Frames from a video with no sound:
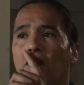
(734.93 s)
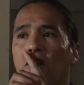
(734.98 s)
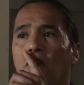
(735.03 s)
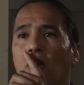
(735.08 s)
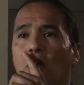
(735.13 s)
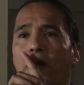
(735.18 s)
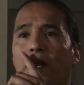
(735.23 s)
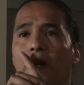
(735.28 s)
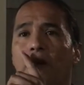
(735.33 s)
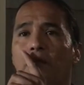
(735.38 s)

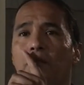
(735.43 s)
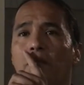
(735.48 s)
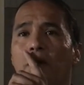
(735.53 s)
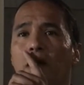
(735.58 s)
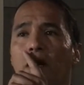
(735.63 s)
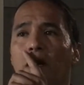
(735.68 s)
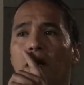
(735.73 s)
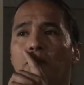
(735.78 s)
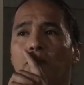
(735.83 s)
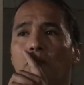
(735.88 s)
and
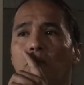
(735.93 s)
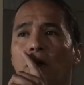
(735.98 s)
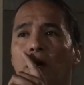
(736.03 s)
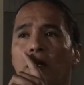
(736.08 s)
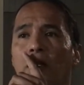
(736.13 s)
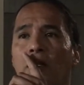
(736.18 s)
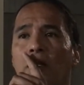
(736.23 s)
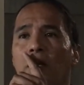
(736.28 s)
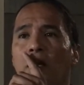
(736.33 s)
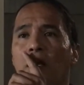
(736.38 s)
I'm
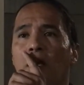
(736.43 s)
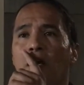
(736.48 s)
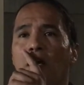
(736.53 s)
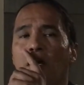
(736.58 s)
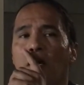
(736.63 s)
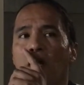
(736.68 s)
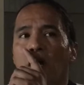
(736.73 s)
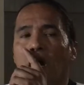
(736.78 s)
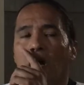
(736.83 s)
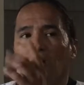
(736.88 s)
one.
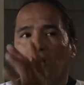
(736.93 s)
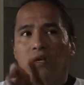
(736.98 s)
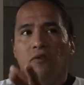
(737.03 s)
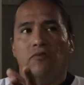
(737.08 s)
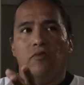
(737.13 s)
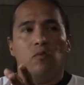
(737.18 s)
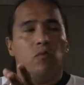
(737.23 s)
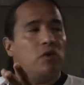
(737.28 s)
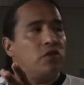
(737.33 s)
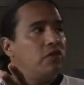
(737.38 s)
I'll
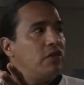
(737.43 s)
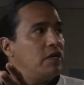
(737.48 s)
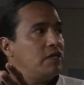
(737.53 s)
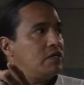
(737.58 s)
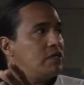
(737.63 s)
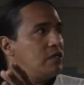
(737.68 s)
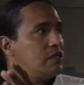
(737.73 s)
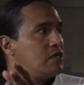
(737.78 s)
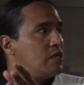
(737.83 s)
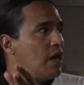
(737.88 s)
leave you with
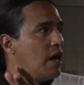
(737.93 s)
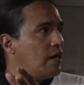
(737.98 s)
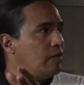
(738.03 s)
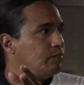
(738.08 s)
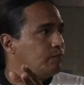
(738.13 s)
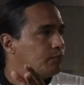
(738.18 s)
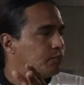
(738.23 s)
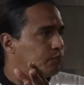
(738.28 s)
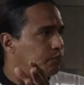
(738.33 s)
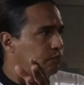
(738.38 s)
this: is that
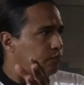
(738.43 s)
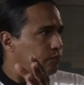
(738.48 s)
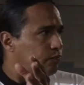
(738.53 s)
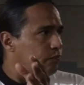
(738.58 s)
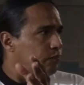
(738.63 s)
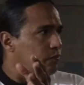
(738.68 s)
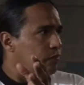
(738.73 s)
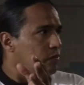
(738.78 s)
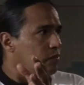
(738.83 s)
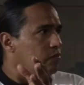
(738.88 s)

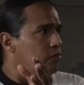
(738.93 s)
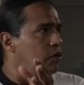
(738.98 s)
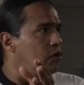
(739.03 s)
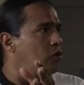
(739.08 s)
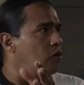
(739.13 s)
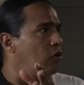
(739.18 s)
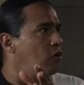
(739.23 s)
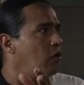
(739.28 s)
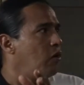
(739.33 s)
in